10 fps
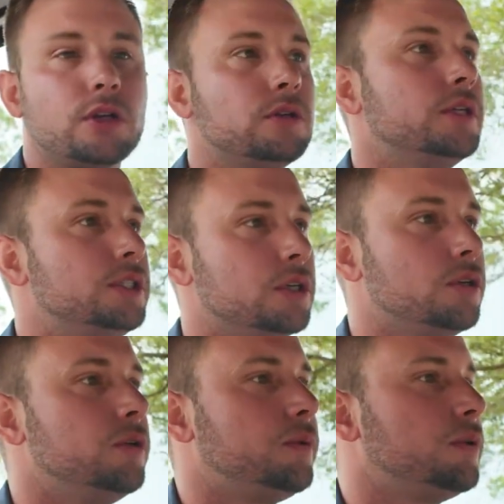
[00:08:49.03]
is
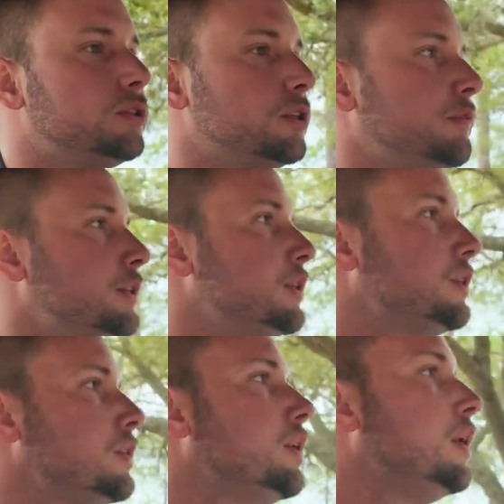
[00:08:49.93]
included with your
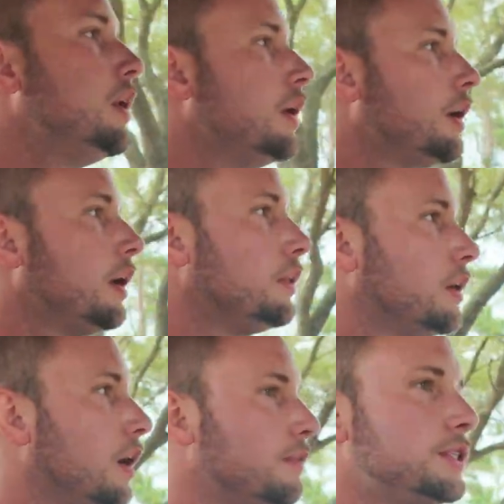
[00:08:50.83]
services. And
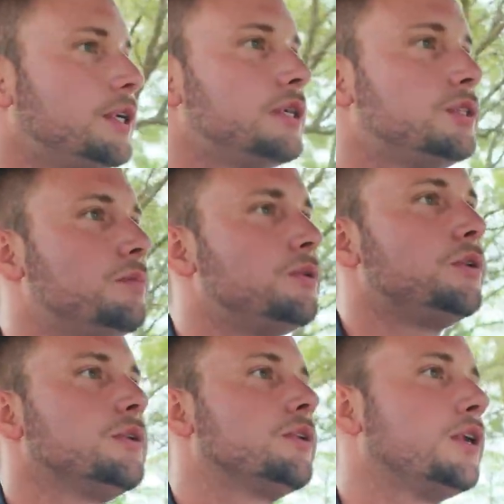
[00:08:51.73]
then obviously at some
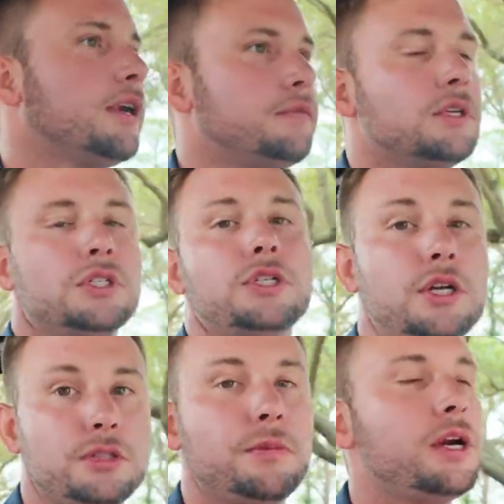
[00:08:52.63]
point they're going to have to
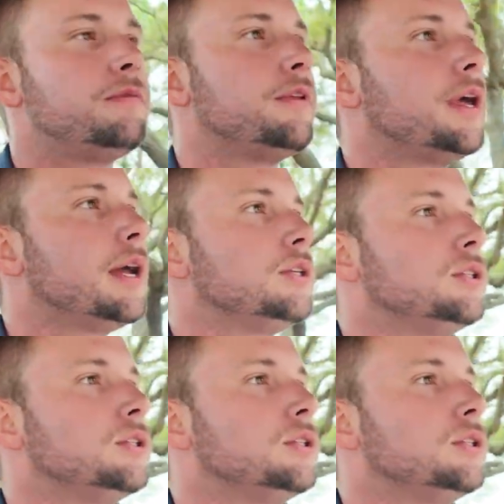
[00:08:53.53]
exchange money for that.